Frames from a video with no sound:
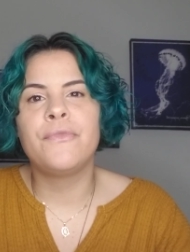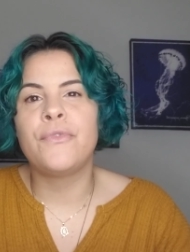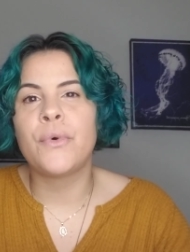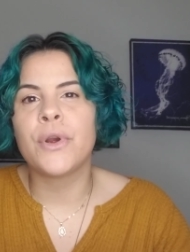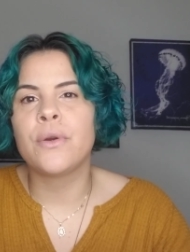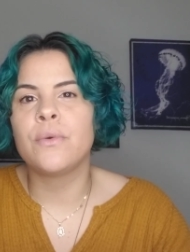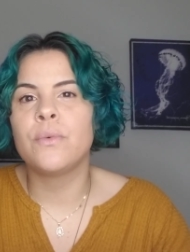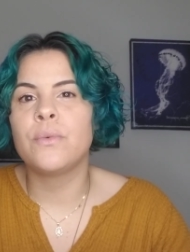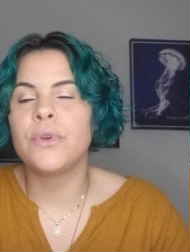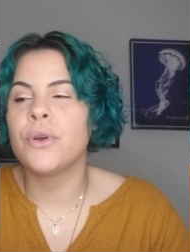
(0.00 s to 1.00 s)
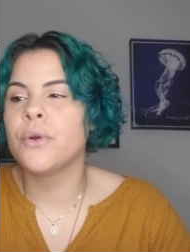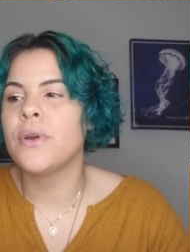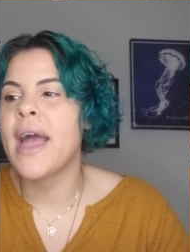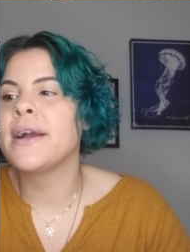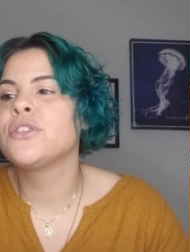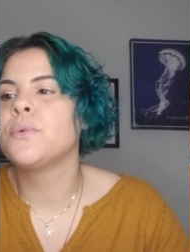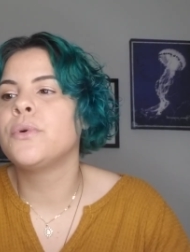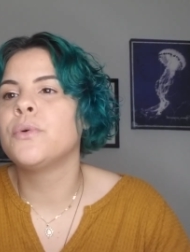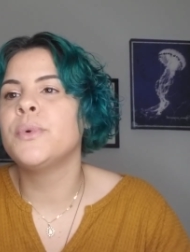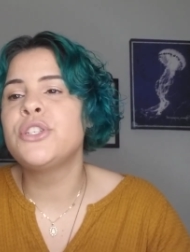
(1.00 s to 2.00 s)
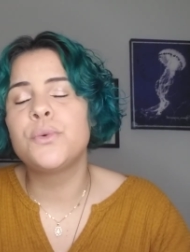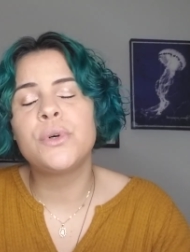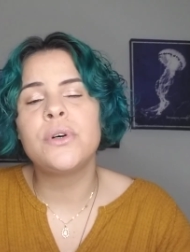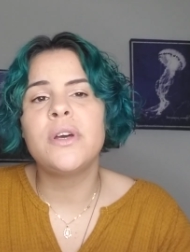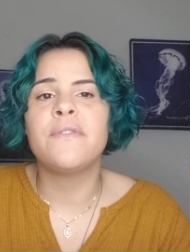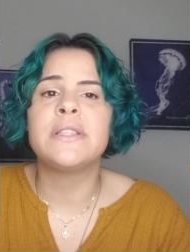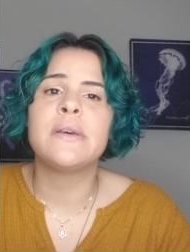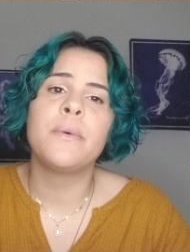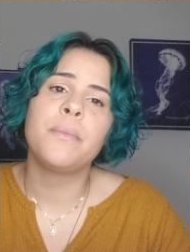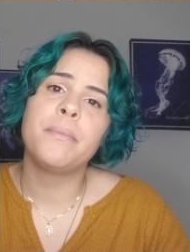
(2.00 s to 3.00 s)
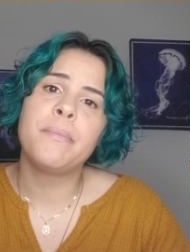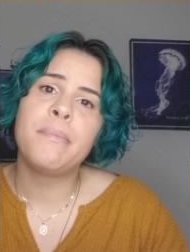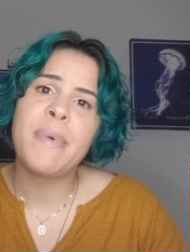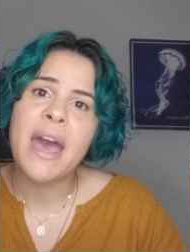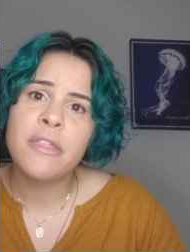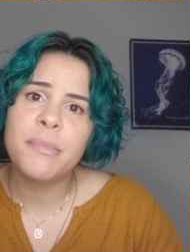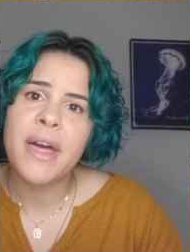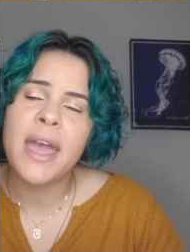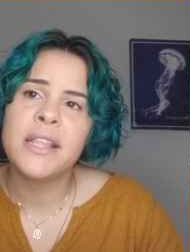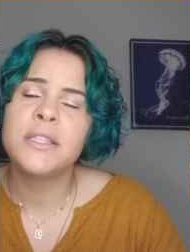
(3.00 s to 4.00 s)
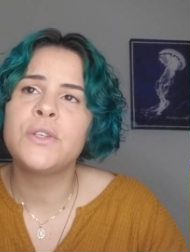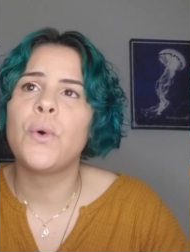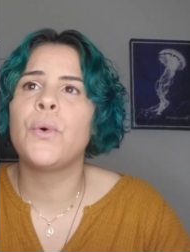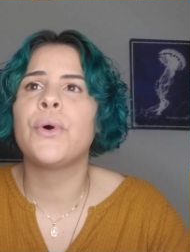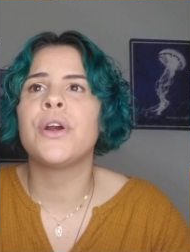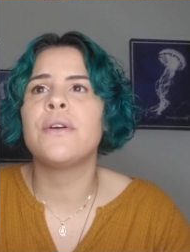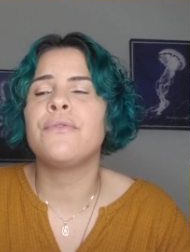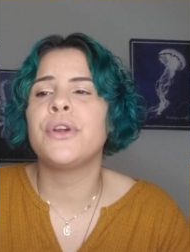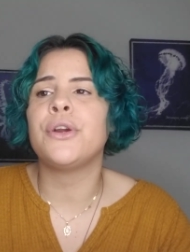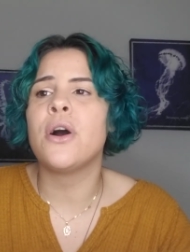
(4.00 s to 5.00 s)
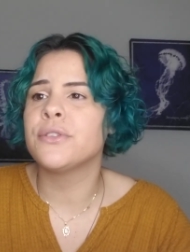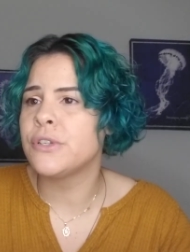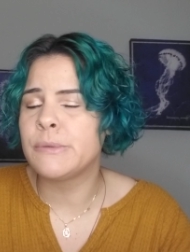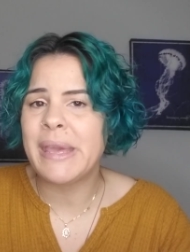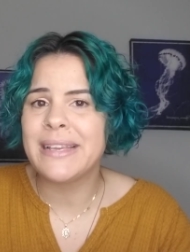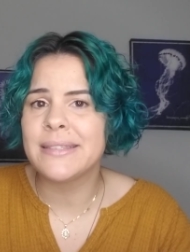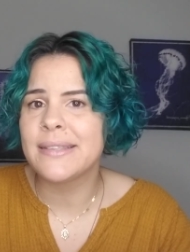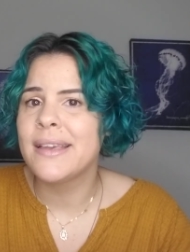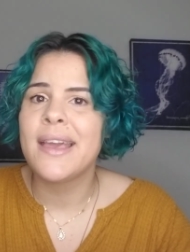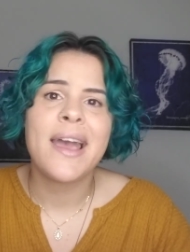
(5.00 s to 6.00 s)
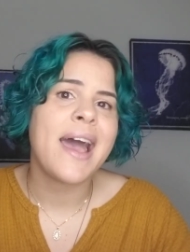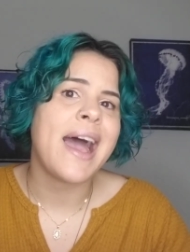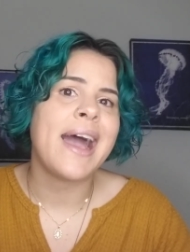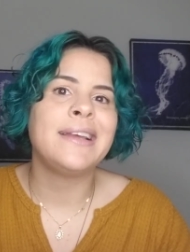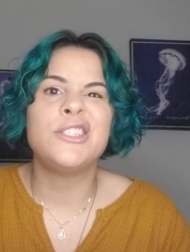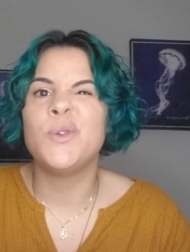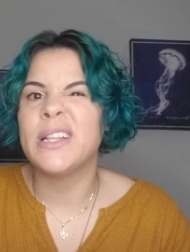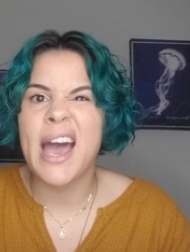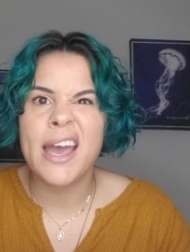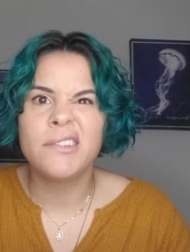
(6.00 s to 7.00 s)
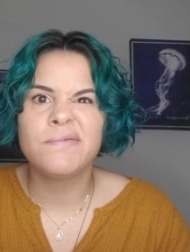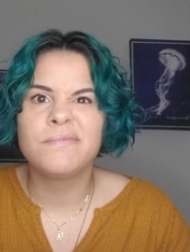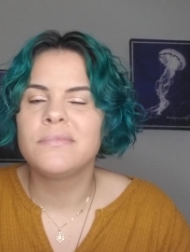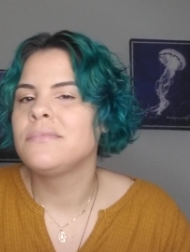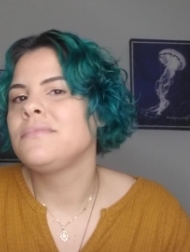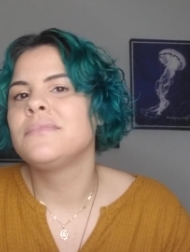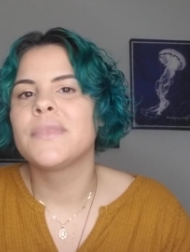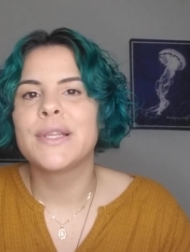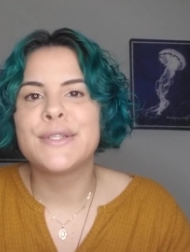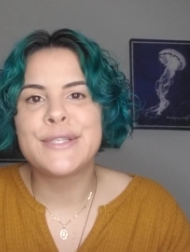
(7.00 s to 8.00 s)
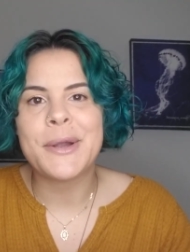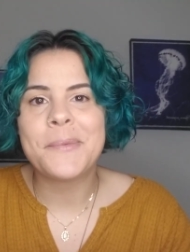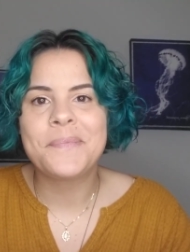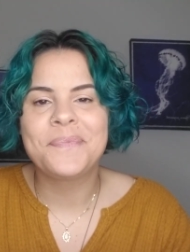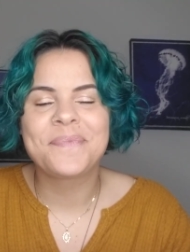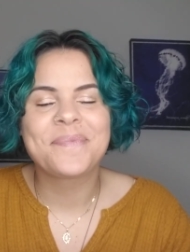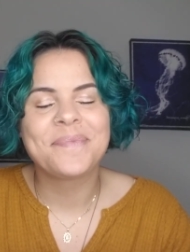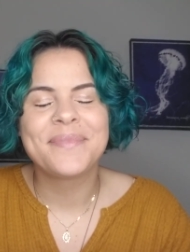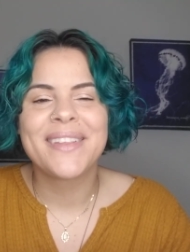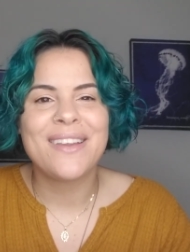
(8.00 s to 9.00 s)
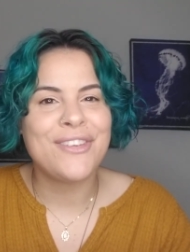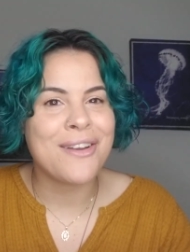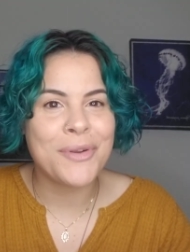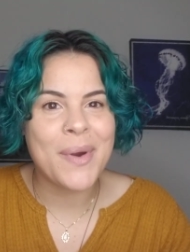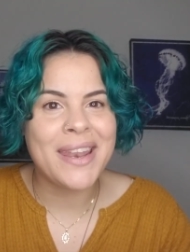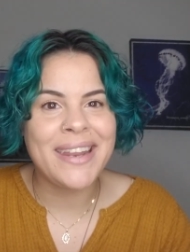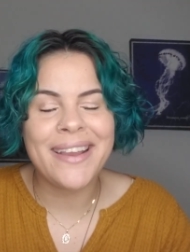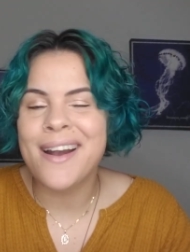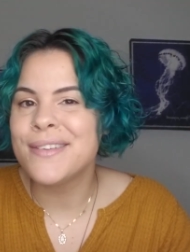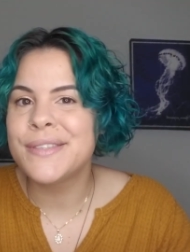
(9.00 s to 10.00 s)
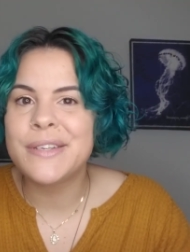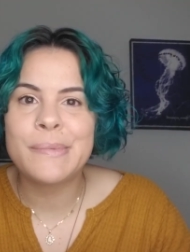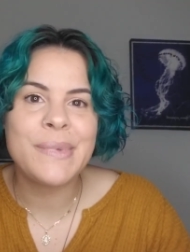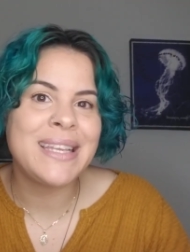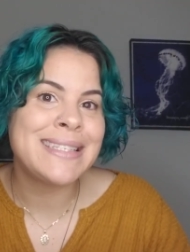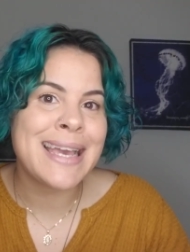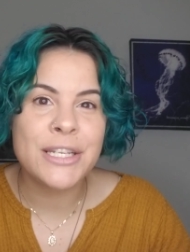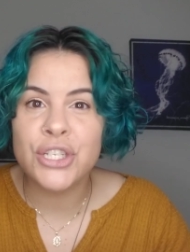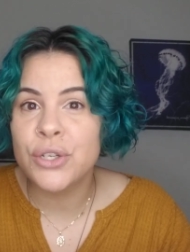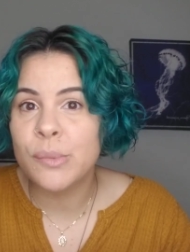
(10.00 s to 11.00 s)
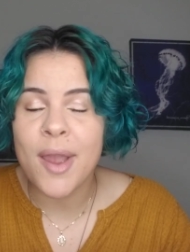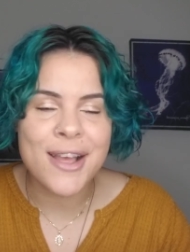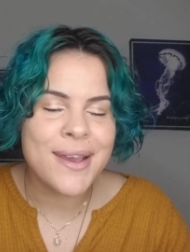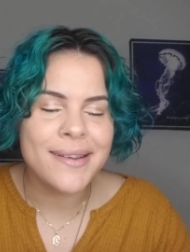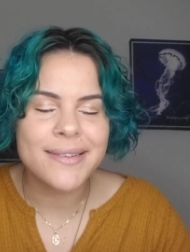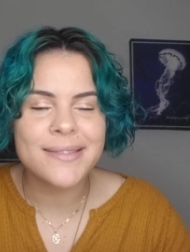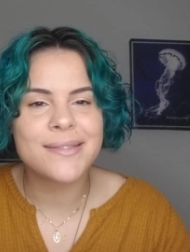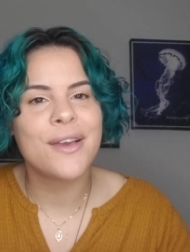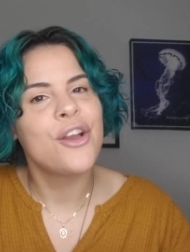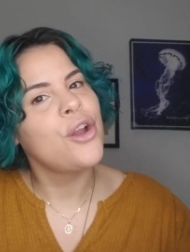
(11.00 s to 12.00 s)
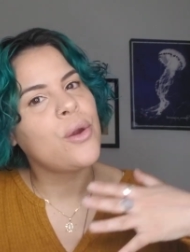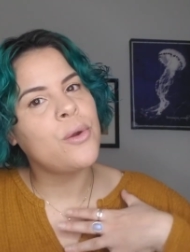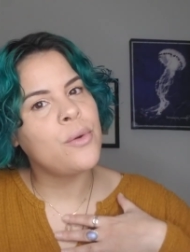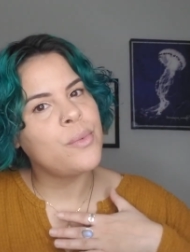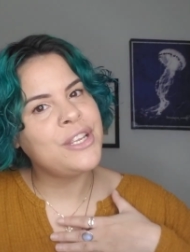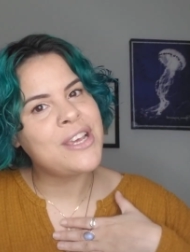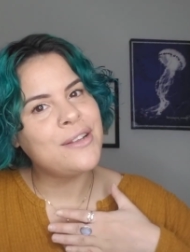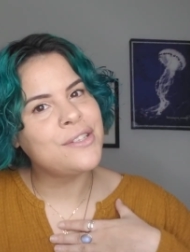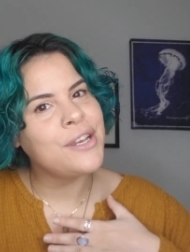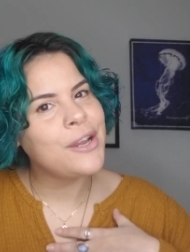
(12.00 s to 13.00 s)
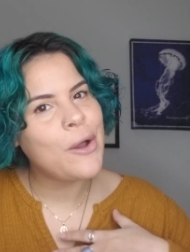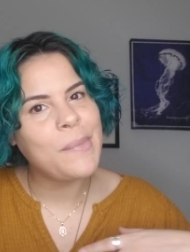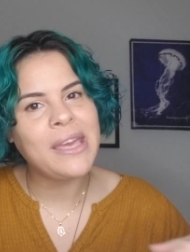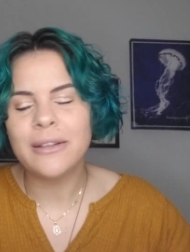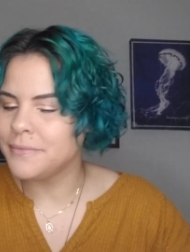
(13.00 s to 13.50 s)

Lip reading: for your actual ritual, if it's a bath blend, or for your altar space. I do a lot. So if you ever want any custom intentional products, reach out to your homie.